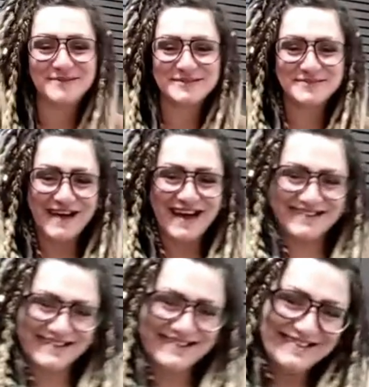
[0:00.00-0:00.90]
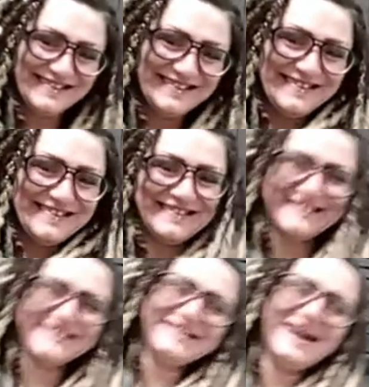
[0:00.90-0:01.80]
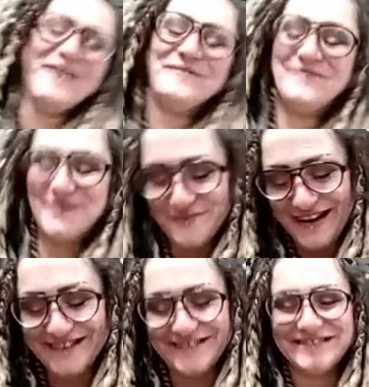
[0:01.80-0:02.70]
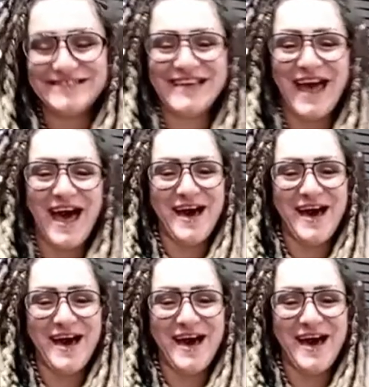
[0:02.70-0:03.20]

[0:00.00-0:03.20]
I really want to know, like,